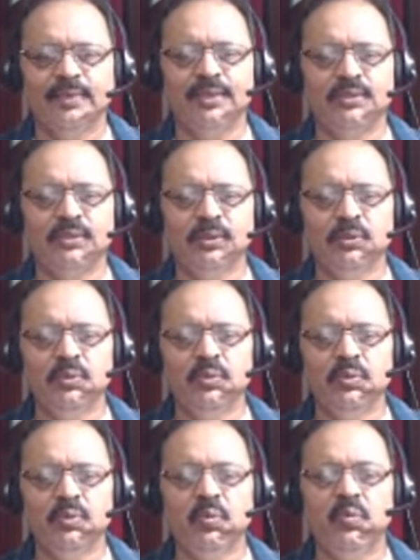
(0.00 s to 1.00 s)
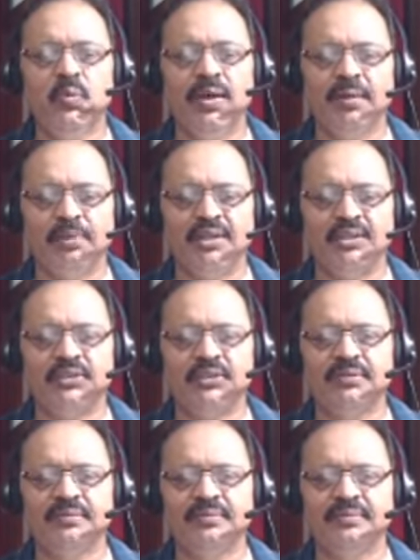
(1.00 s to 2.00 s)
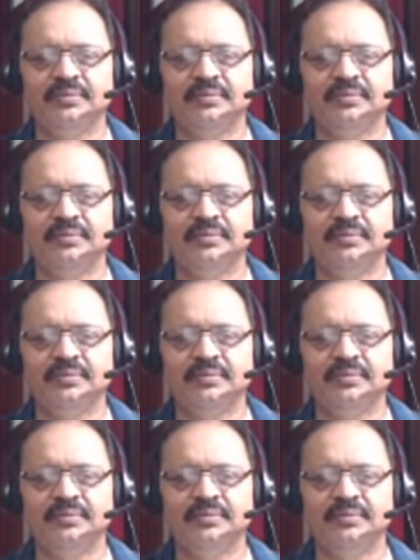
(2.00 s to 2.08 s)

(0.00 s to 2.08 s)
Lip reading: Thank you very much.